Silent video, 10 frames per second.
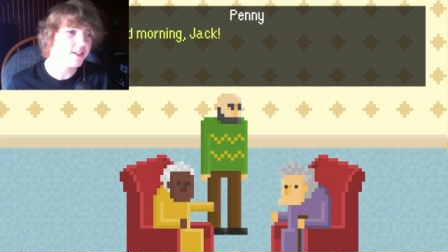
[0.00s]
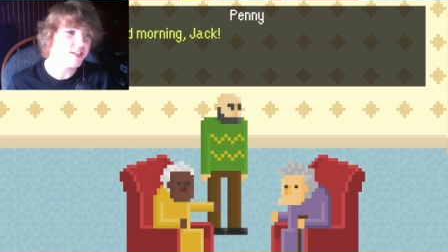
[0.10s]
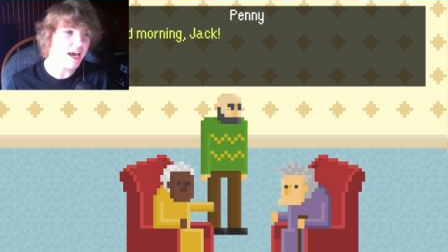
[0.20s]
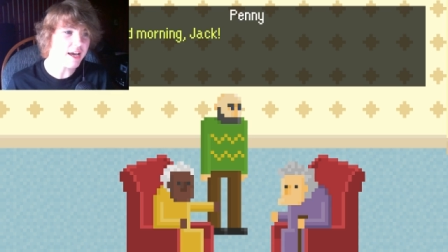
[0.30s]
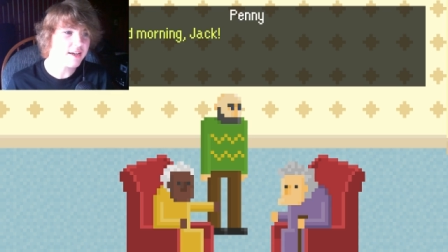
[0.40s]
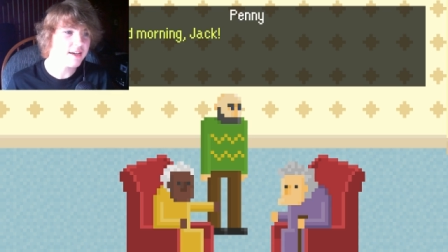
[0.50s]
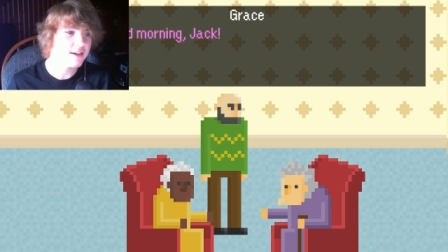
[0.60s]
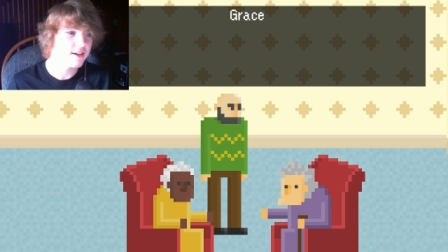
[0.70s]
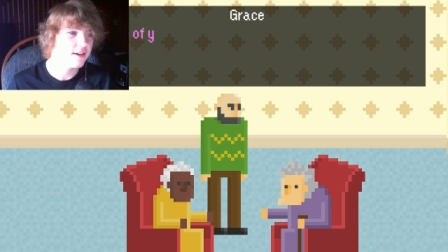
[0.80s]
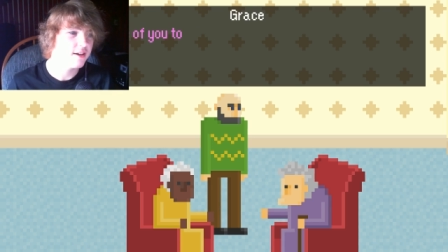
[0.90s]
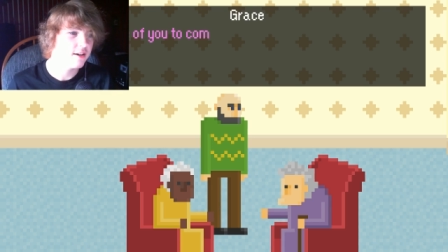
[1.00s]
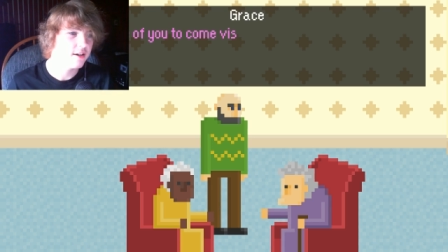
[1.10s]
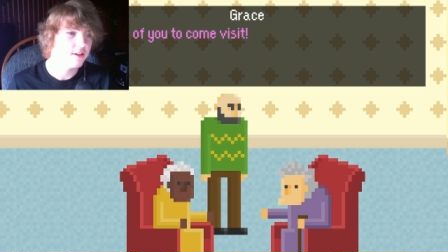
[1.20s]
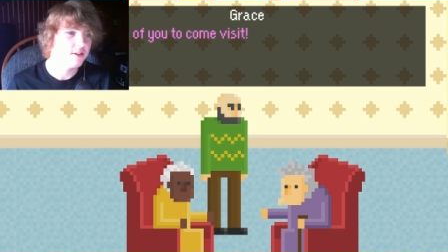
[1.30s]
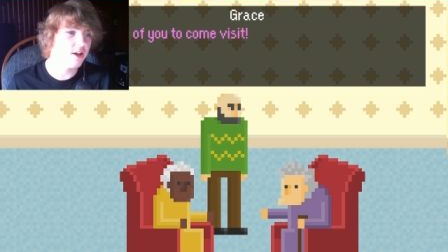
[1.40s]
Jack.
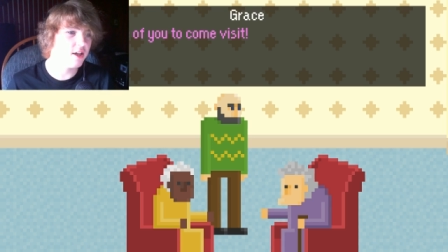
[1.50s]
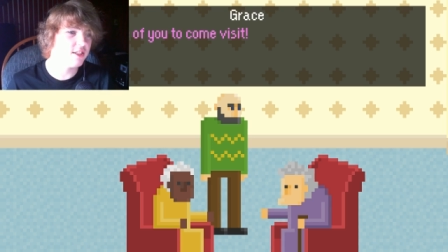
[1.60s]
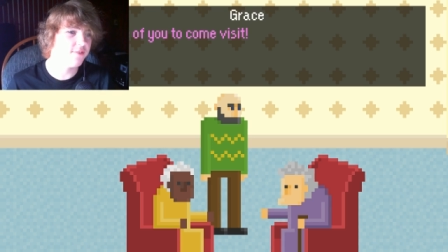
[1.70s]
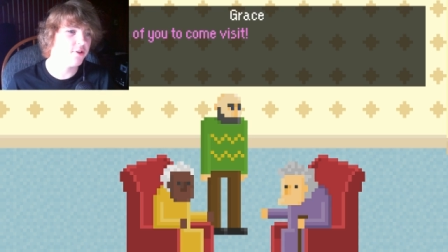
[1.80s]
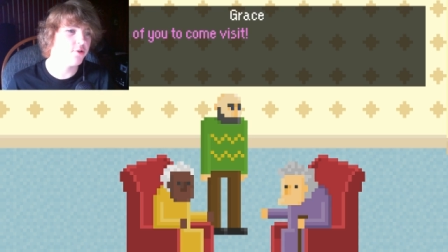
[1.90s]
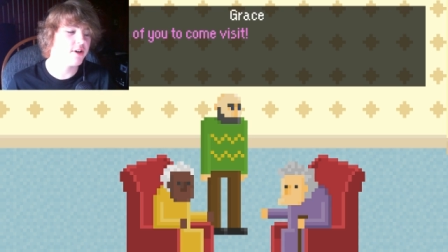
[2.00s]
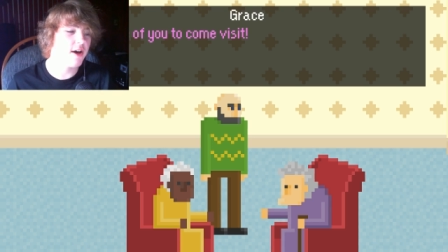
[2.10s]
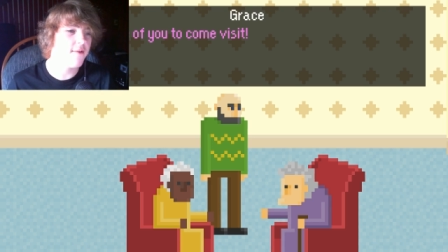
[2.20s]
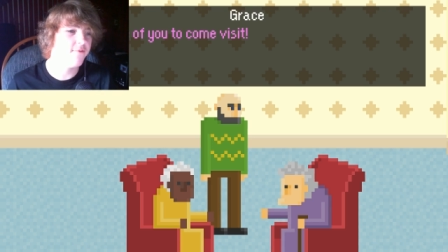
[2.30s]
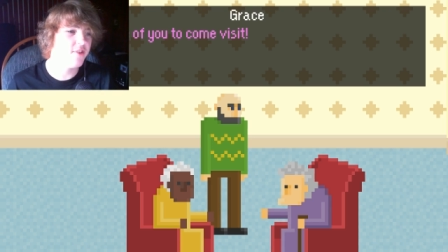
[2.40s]
Nice of you to come